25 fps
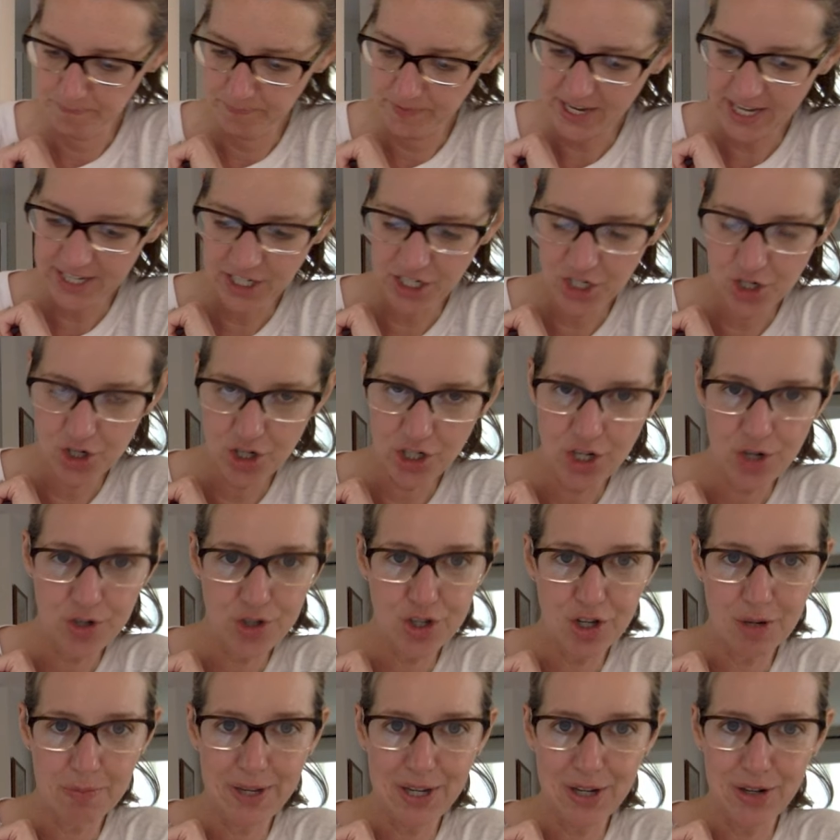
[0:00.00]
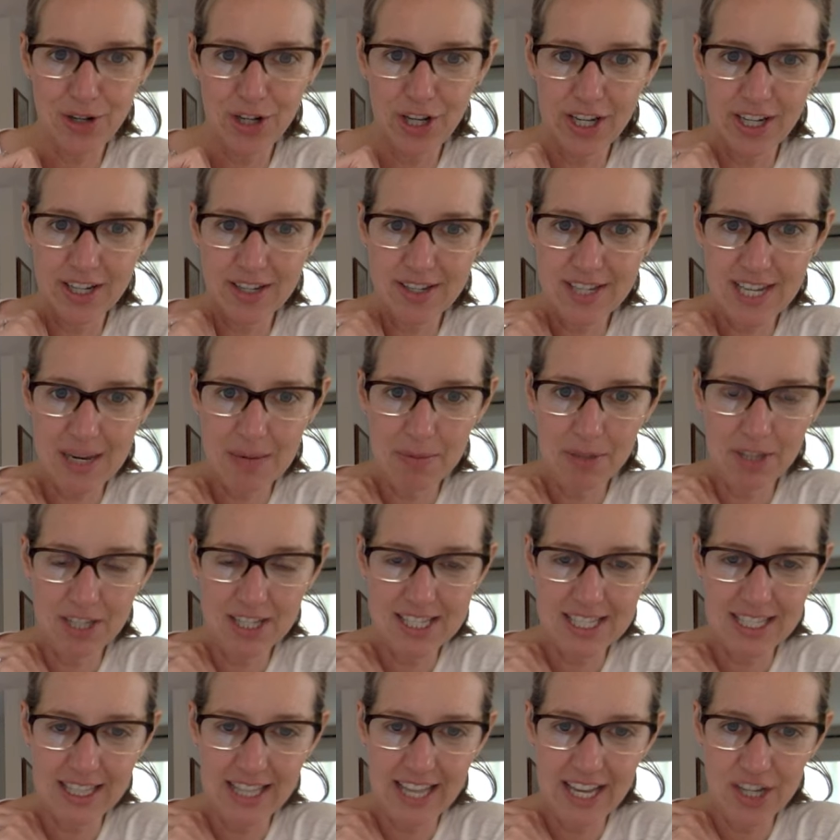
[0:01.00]
And you can use your periodic table. Is
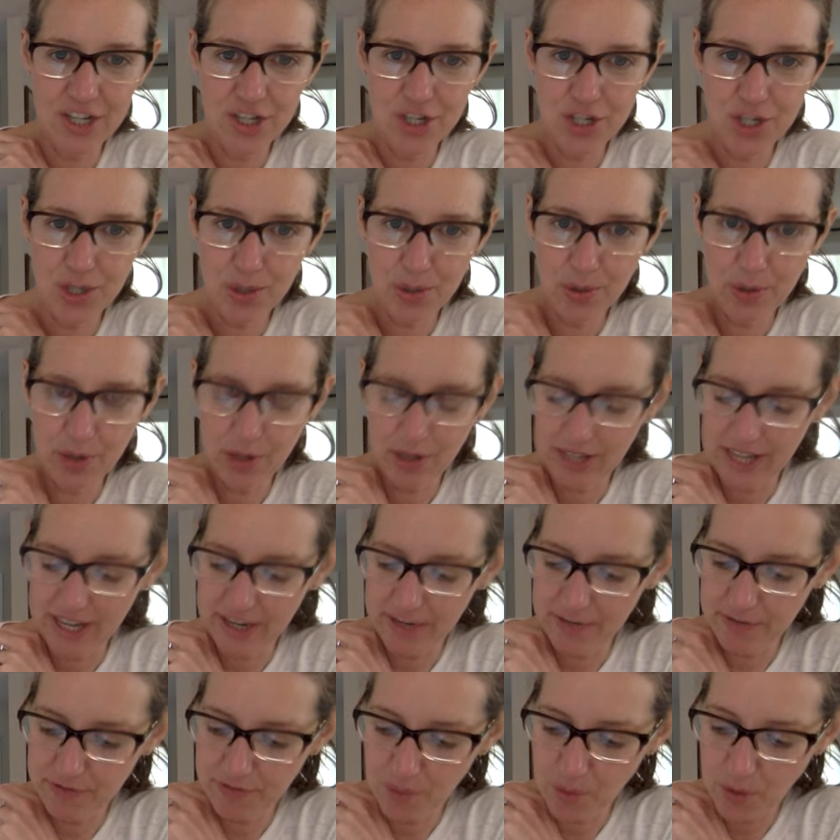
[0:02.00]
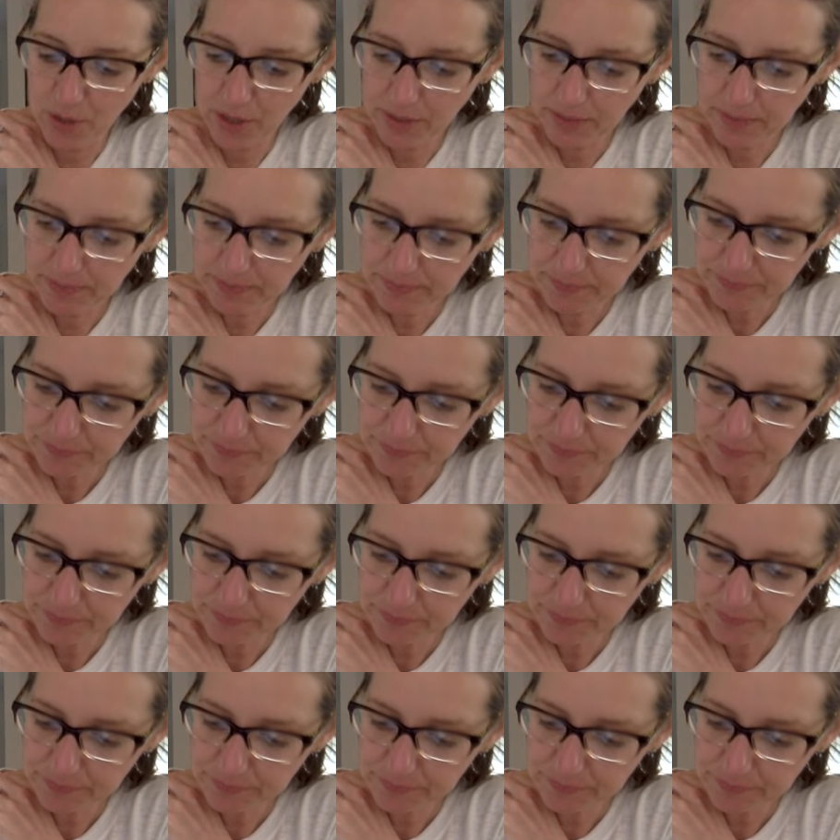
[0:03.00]
it lead 2 or lead 4?